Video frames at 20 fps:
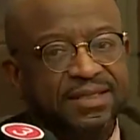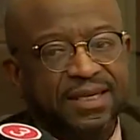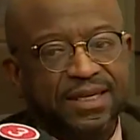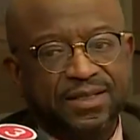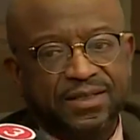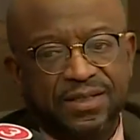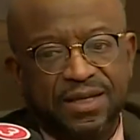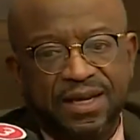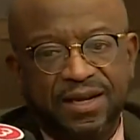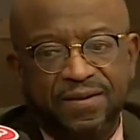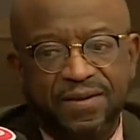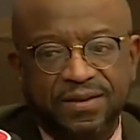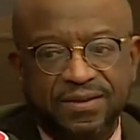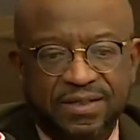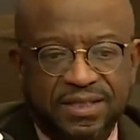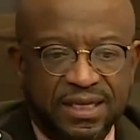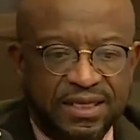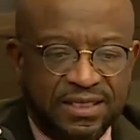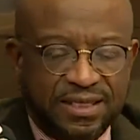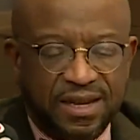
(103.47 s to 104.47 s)
is that
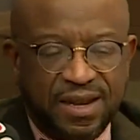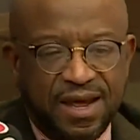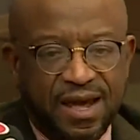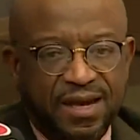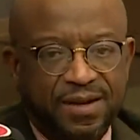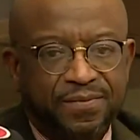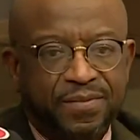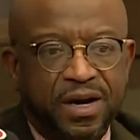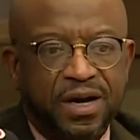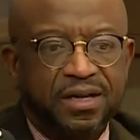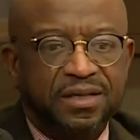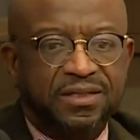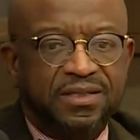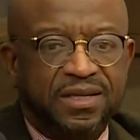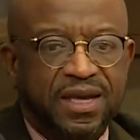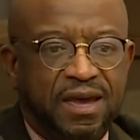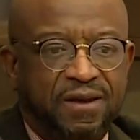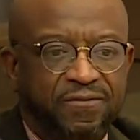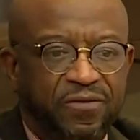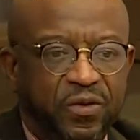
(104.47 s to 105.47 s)
6 to 9
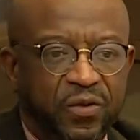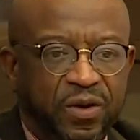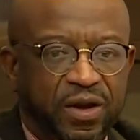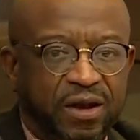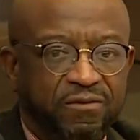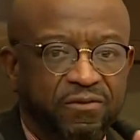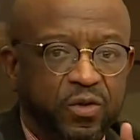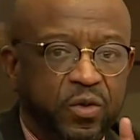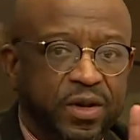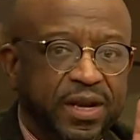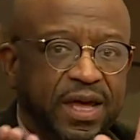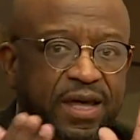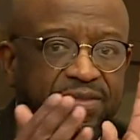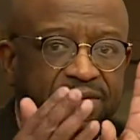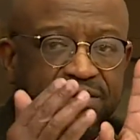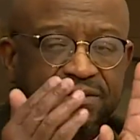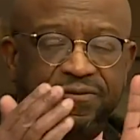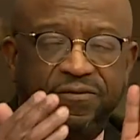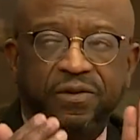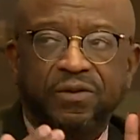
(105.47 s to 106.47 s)
months after everyone had
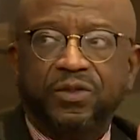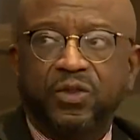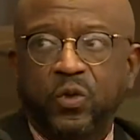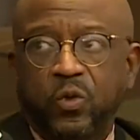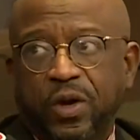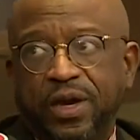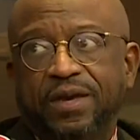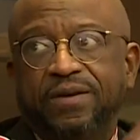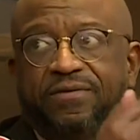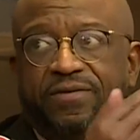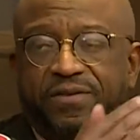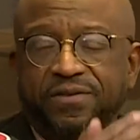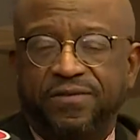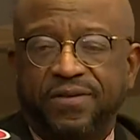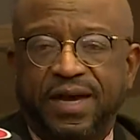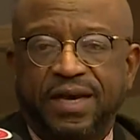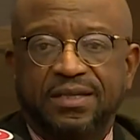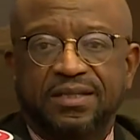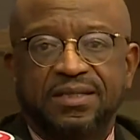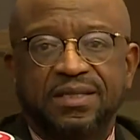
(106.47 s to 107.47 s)
their first wave of
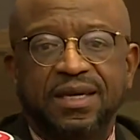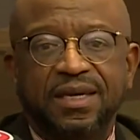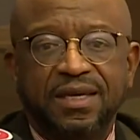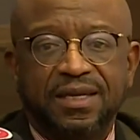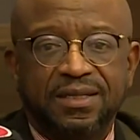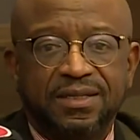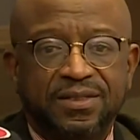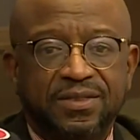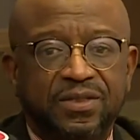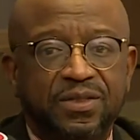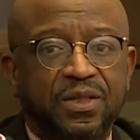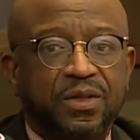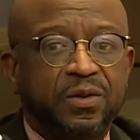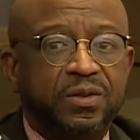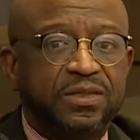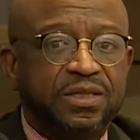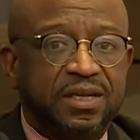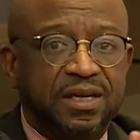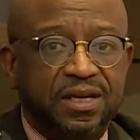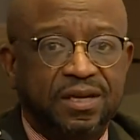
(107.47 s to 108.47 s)
vaccines, there
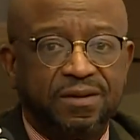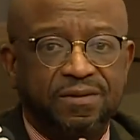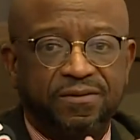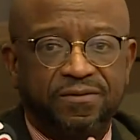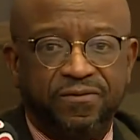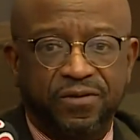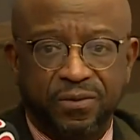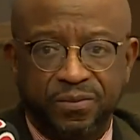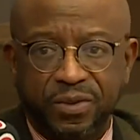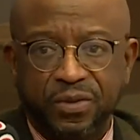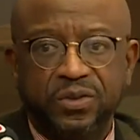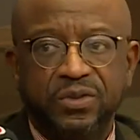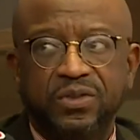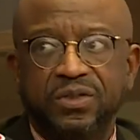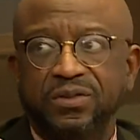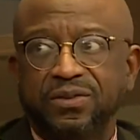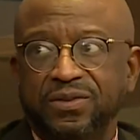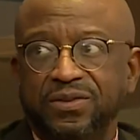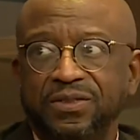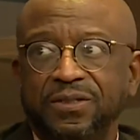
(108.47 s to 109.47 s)
was a need for
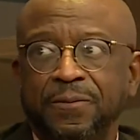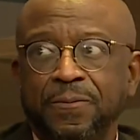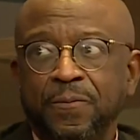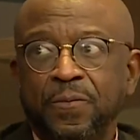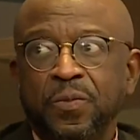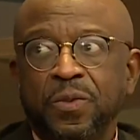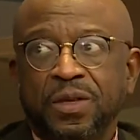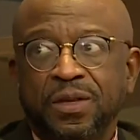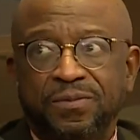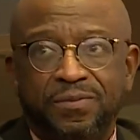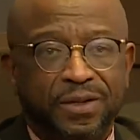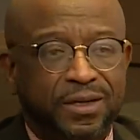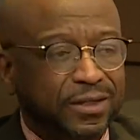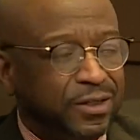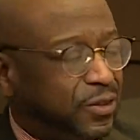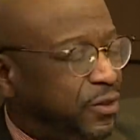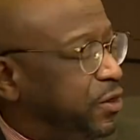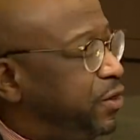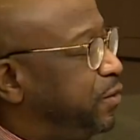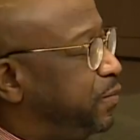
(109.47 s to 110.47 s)
boosters because,
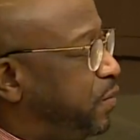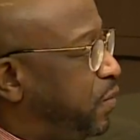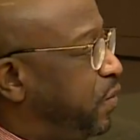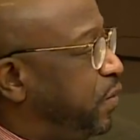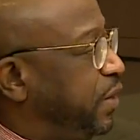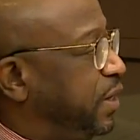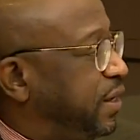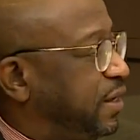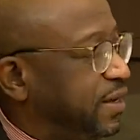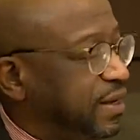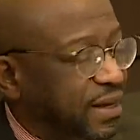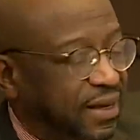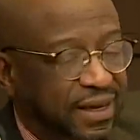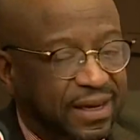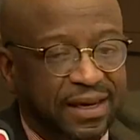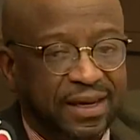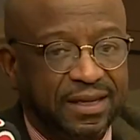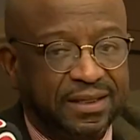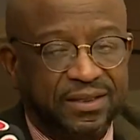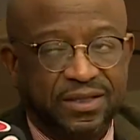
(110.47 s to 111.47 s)
to your point,
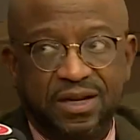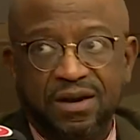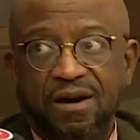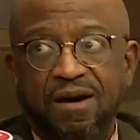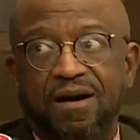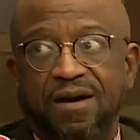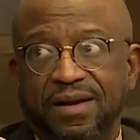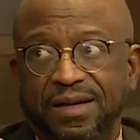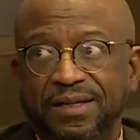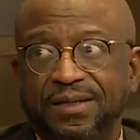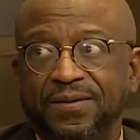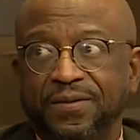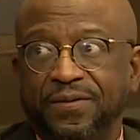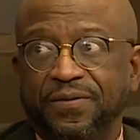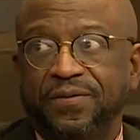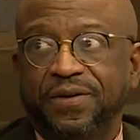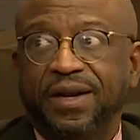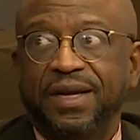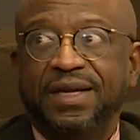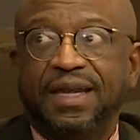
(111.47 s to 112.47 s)
it's gone.
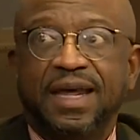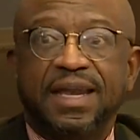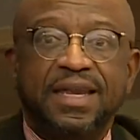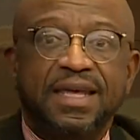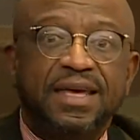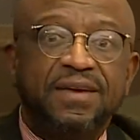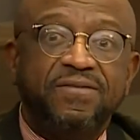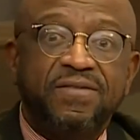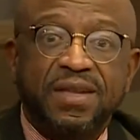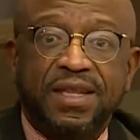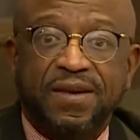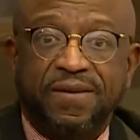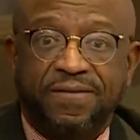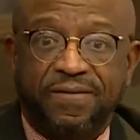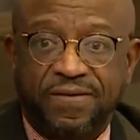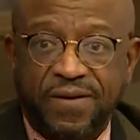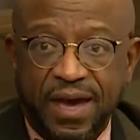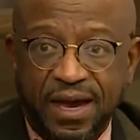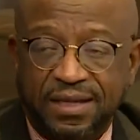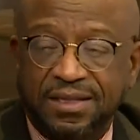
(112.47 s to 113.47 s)
Right? And even the
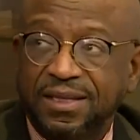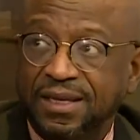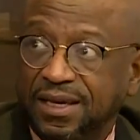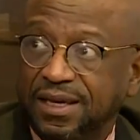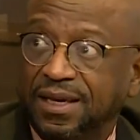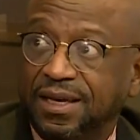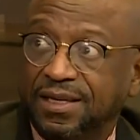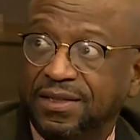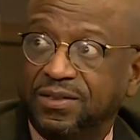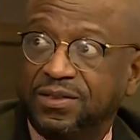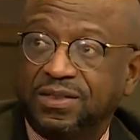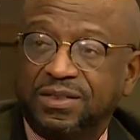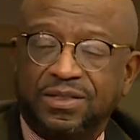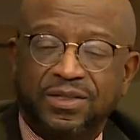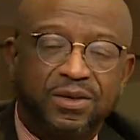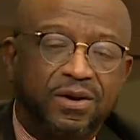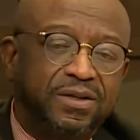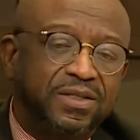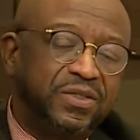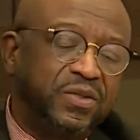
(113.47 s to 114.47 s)
effect
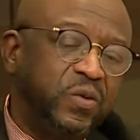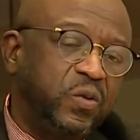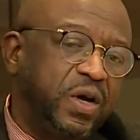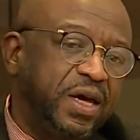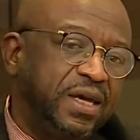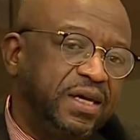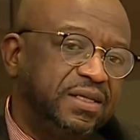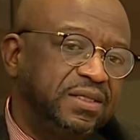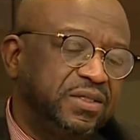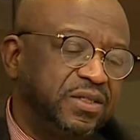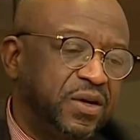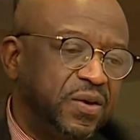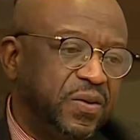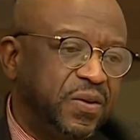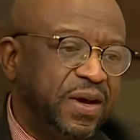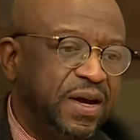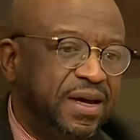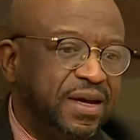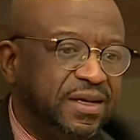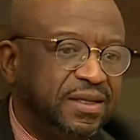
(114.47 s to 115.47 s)
starts to wane.
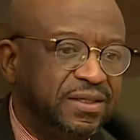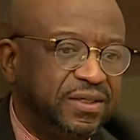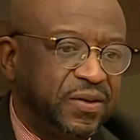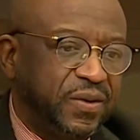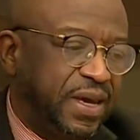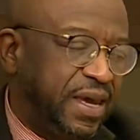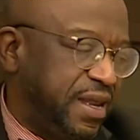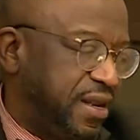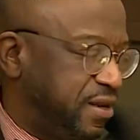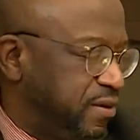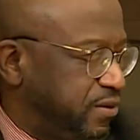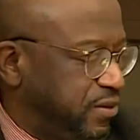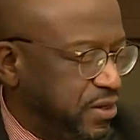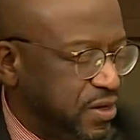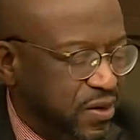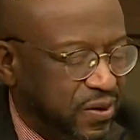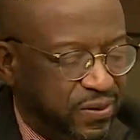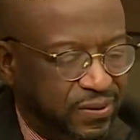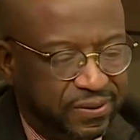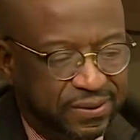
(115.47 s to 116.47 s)
So again, there's
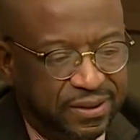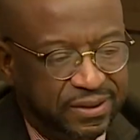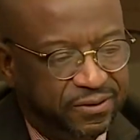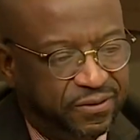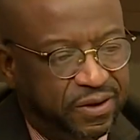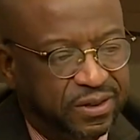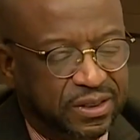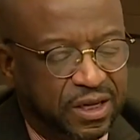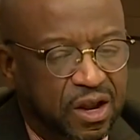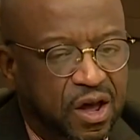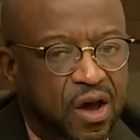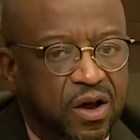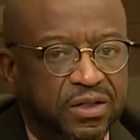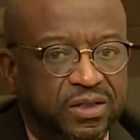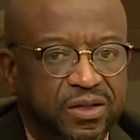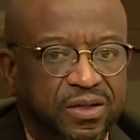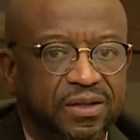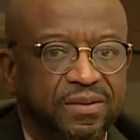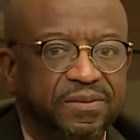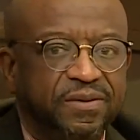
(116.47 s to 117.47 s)
no, as far as
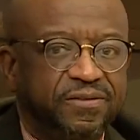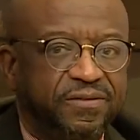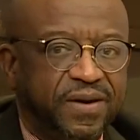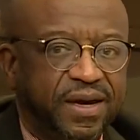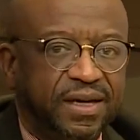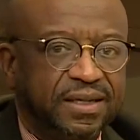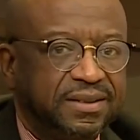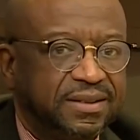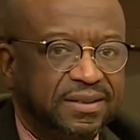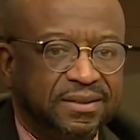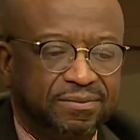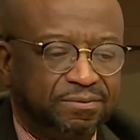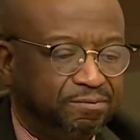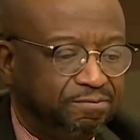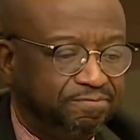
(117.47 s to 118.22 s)
long-term effects,